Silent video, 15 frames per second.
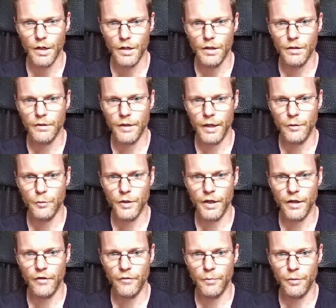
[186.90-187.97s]
Then we
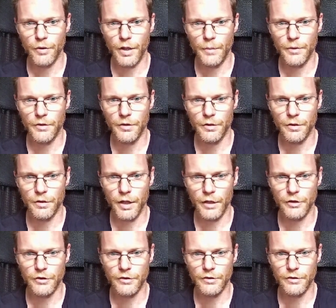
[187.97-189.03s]
have parameter
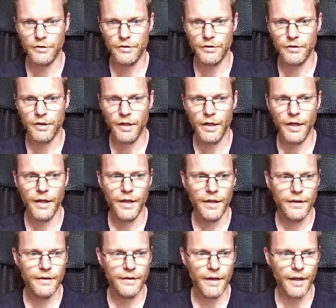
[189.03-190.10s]
collections.
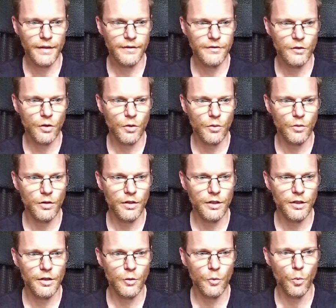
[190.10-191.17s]
That's
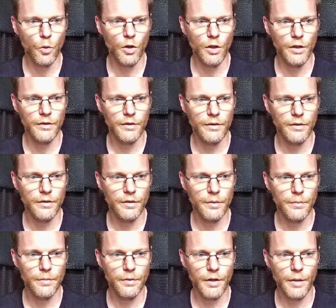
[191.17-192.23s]
only one
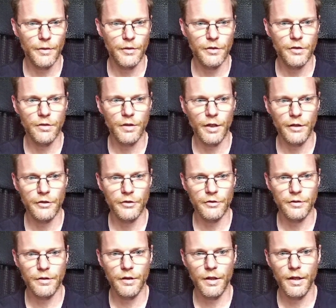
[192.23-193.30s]
parameter collection,
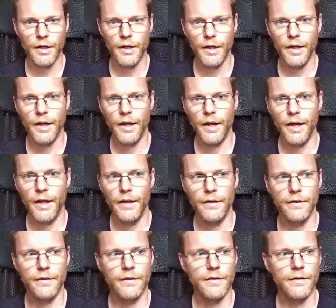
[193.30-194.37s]
and
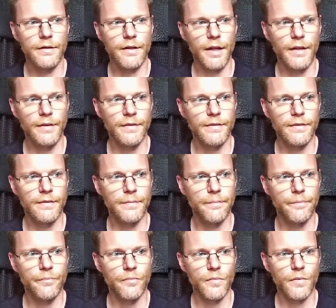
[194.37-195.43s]

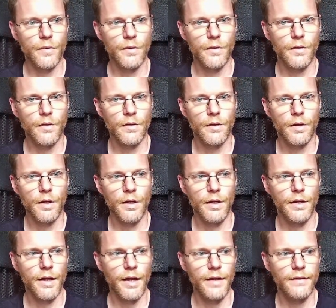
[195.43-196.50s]
it
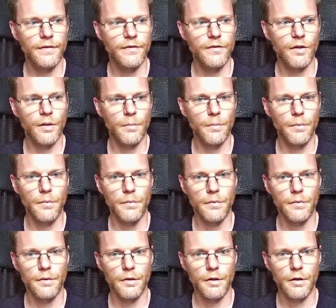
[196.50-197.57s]
has some
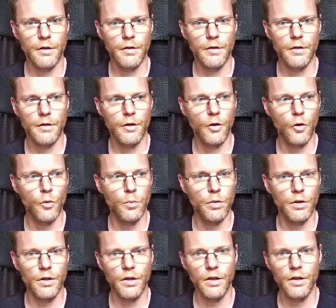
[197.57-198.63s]

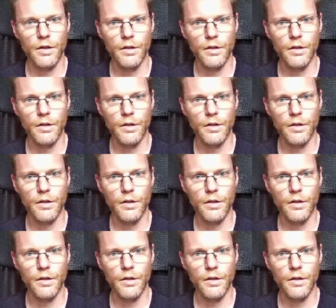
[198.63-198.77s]
global